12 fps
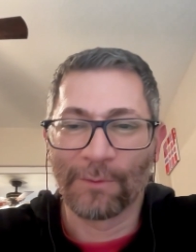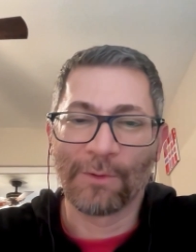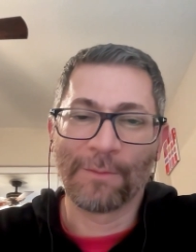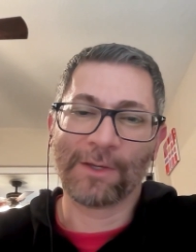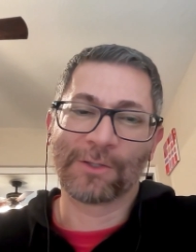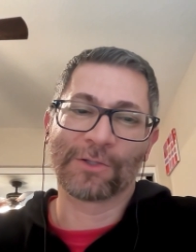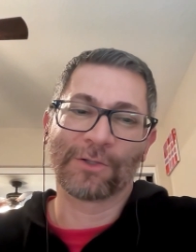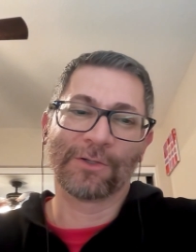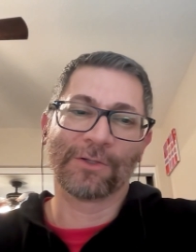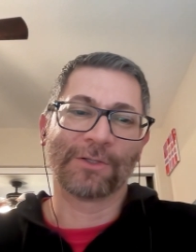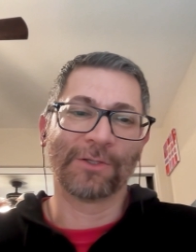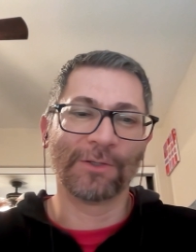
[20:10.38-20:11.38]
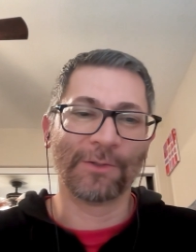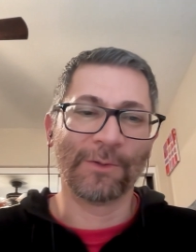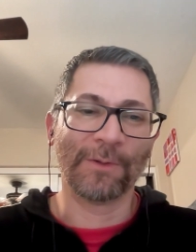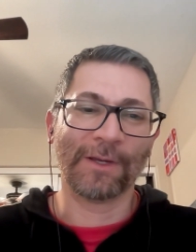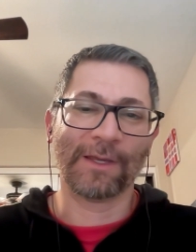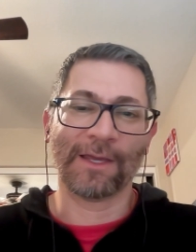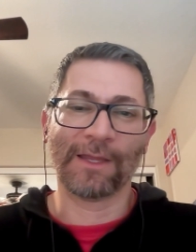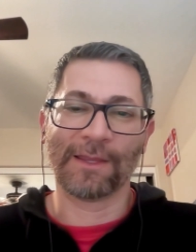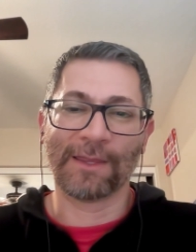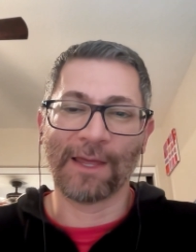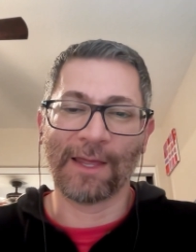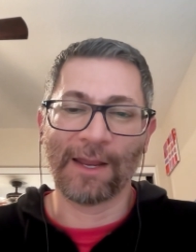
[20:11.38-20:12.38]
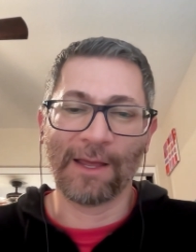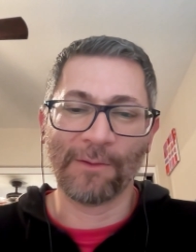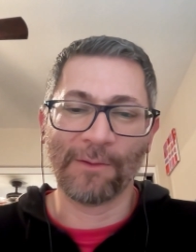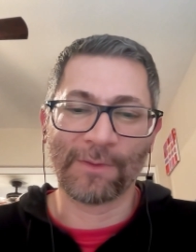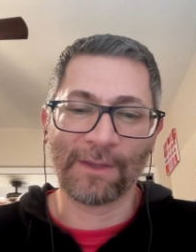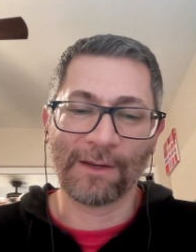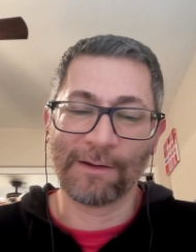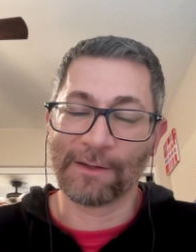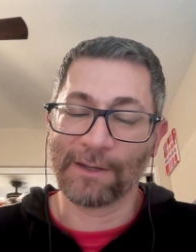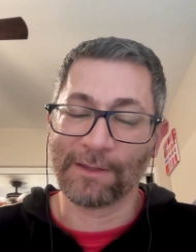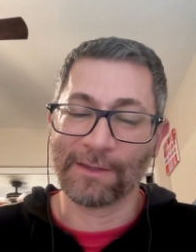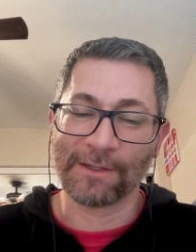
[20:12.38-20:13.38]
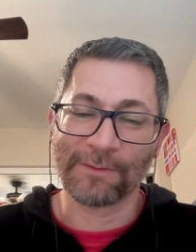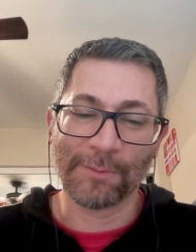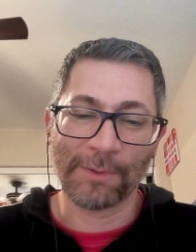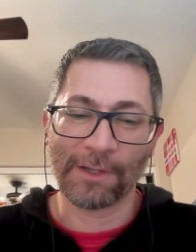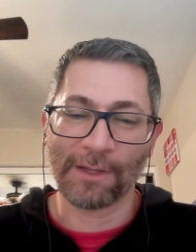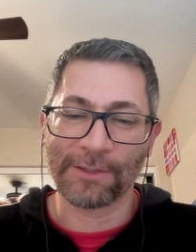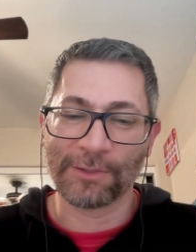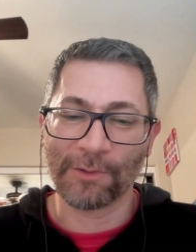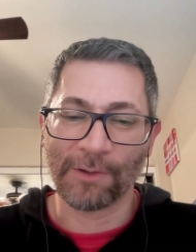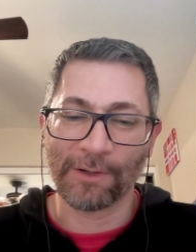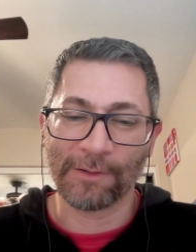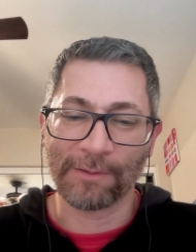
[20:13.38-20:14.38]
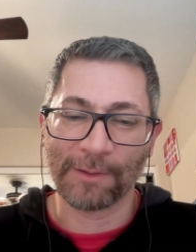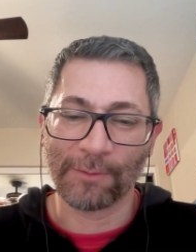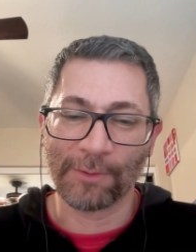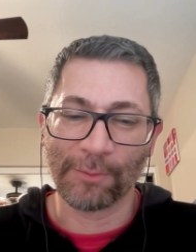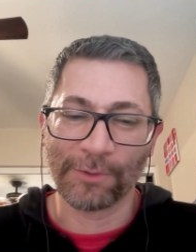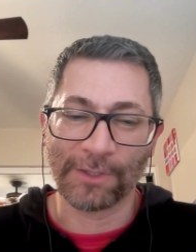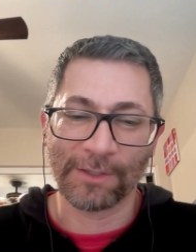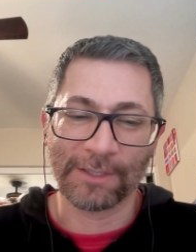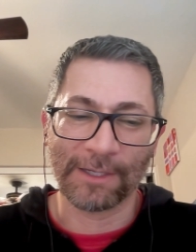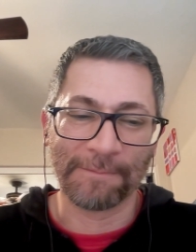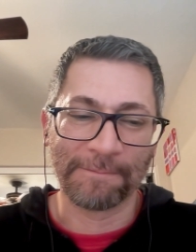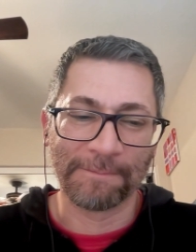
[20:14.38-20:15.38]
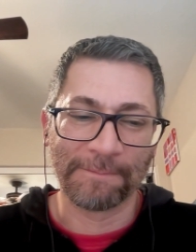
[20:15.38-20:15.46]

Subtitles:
We'll make sure to get that out there. Again, thanks for being on the show. I really appreciate your time.